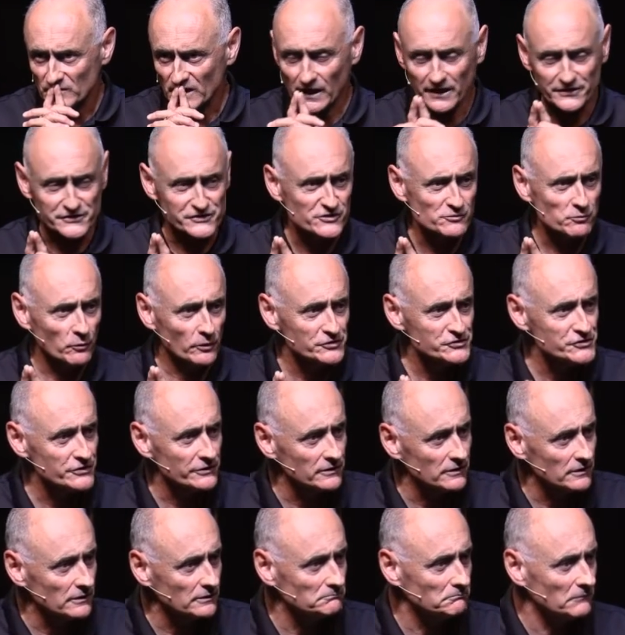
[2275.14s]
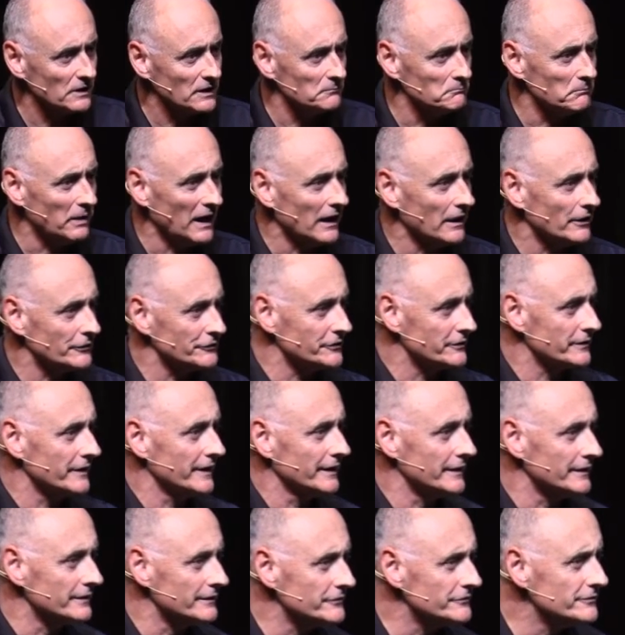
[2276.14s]
I just want you to bow your
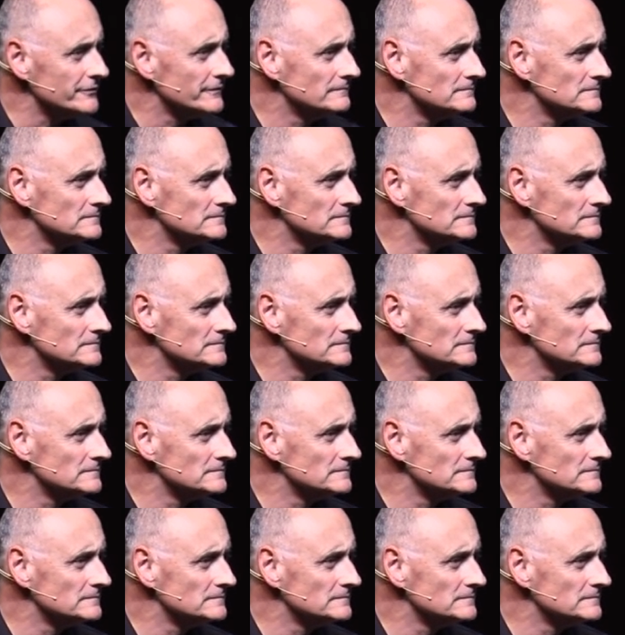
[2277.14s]
head.